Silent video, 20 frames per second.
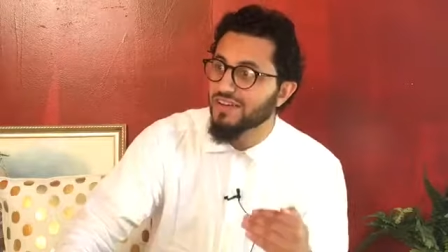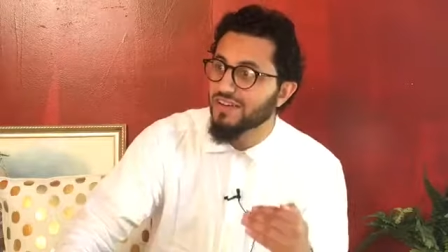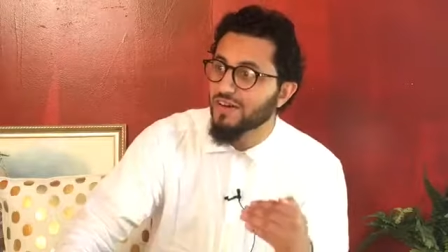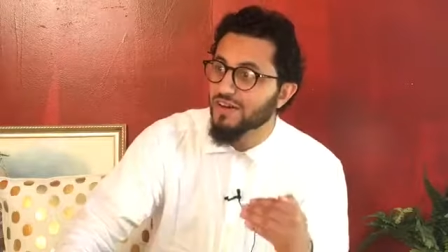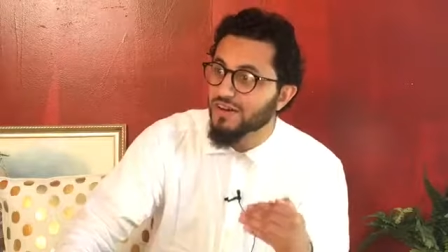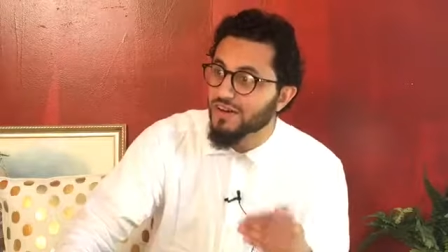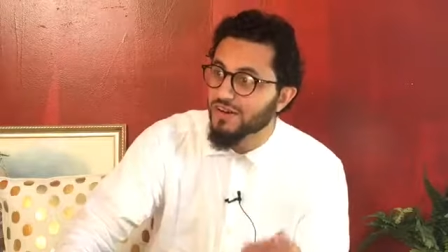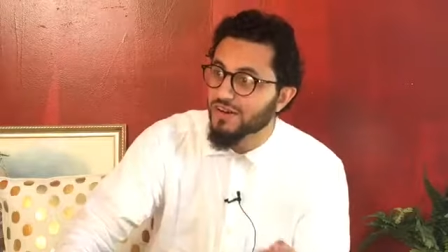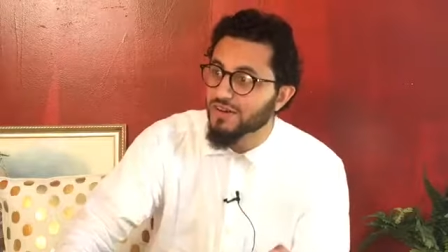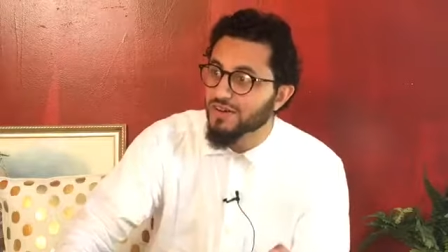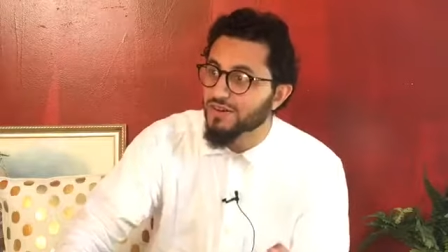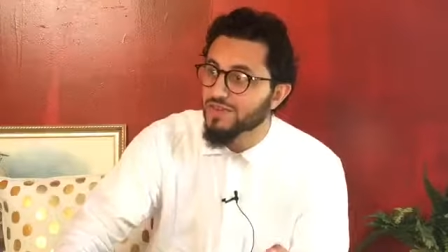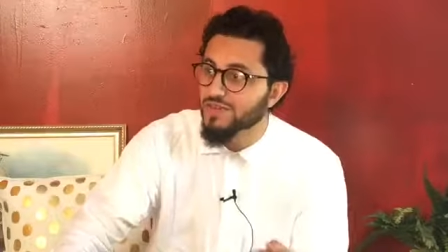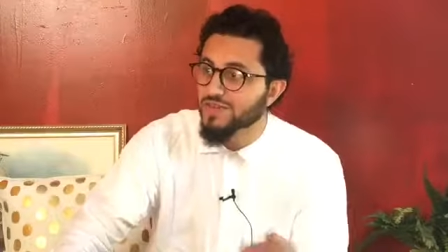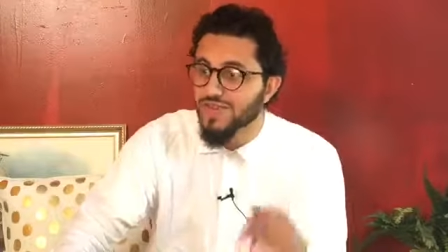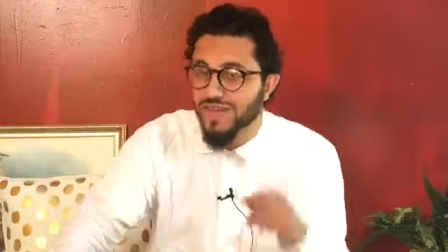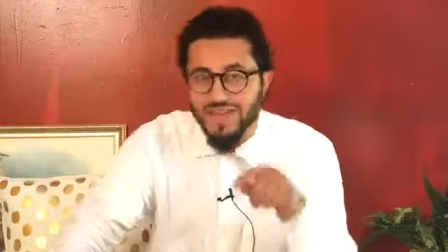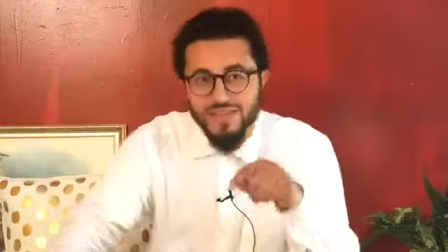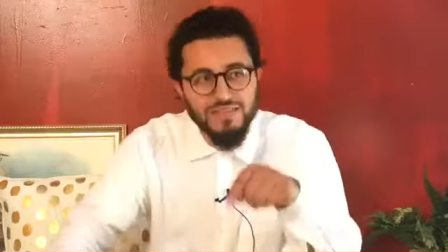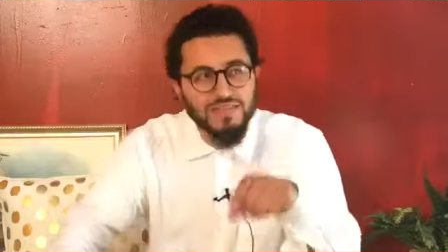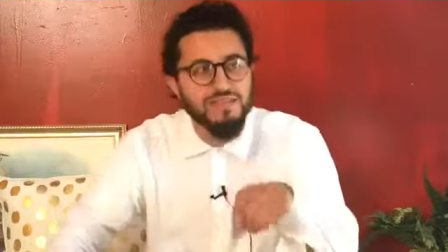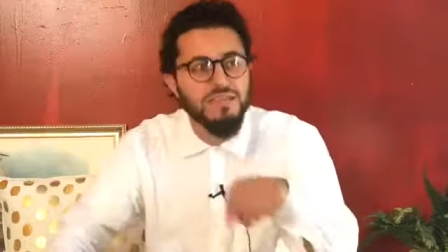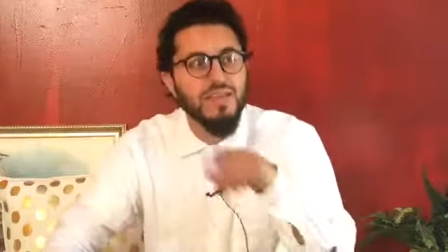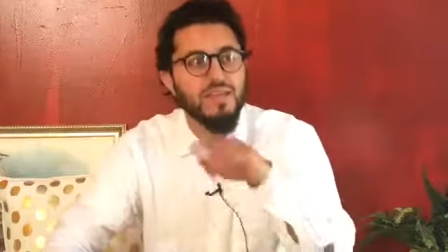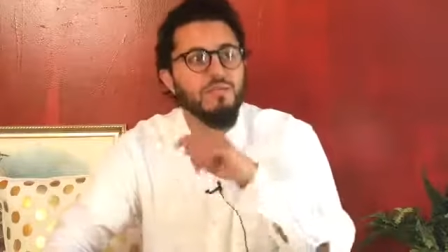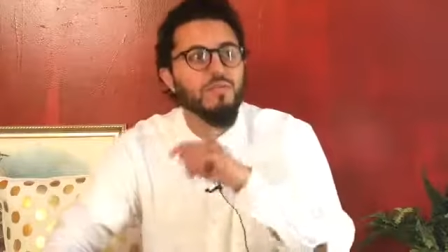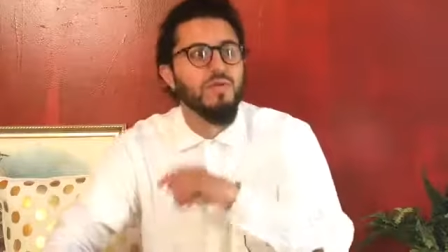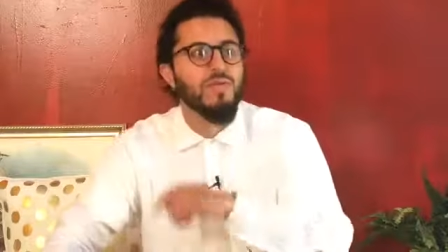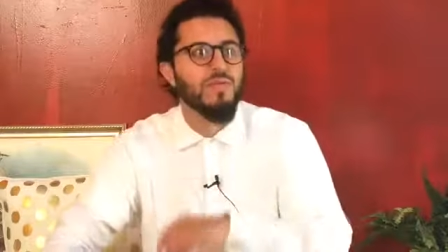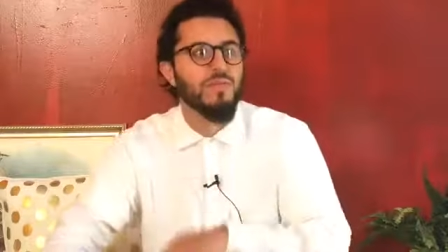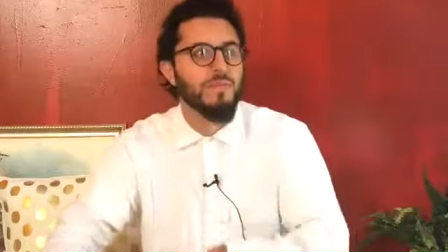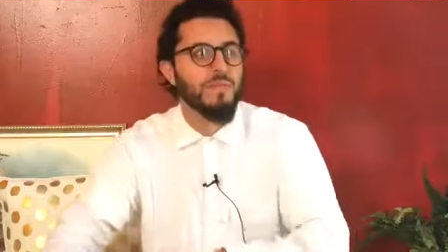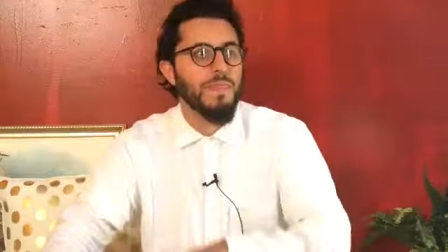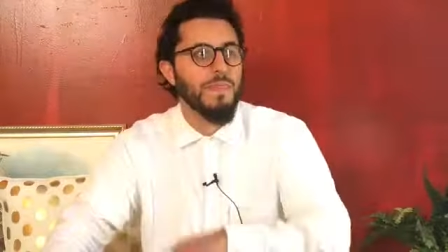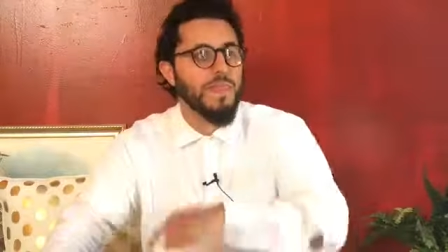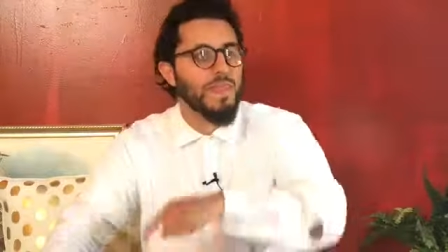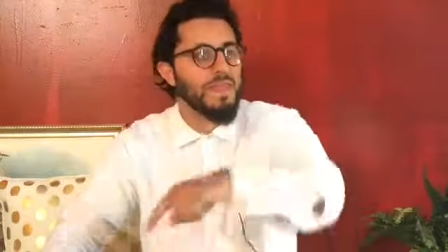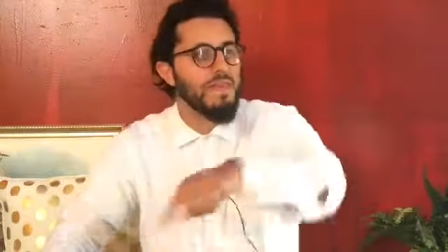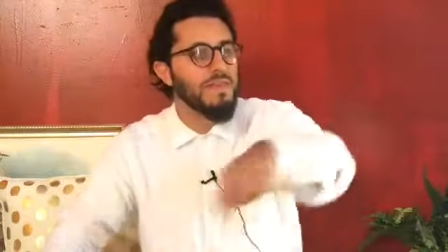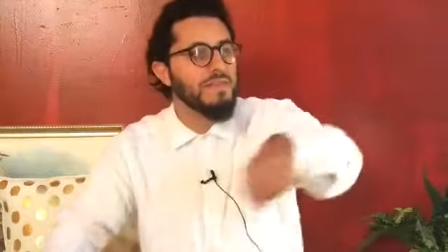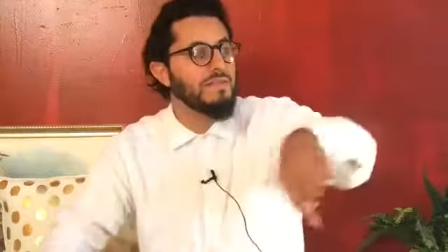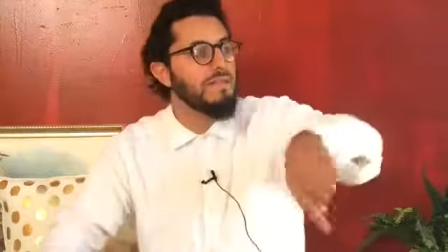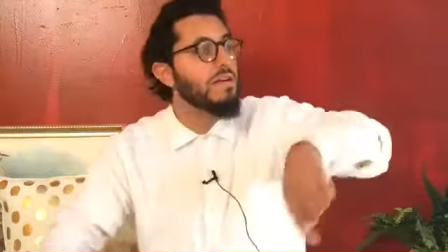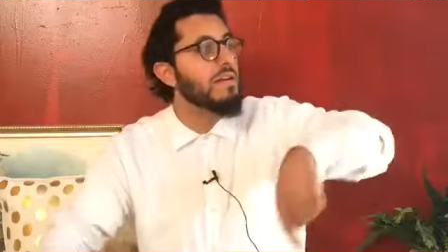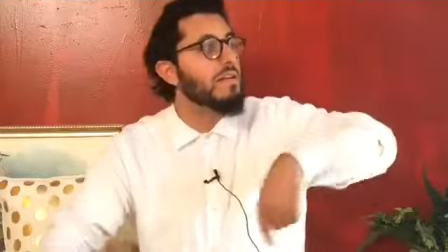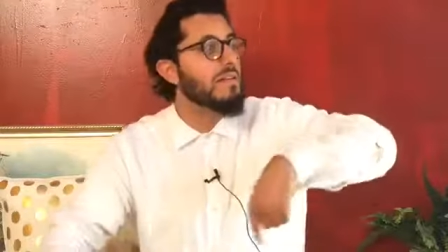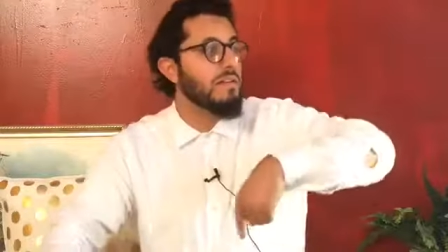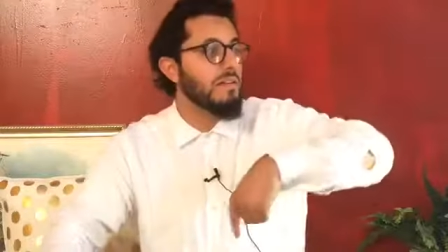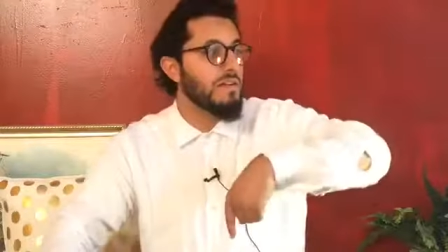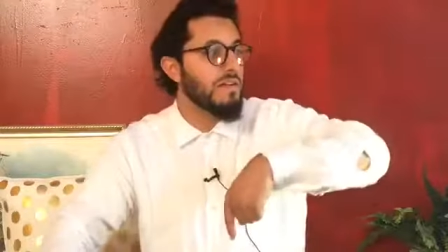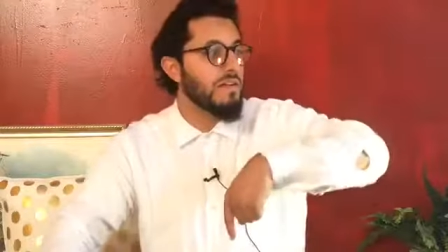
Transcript: occurs at the table, eating dinner.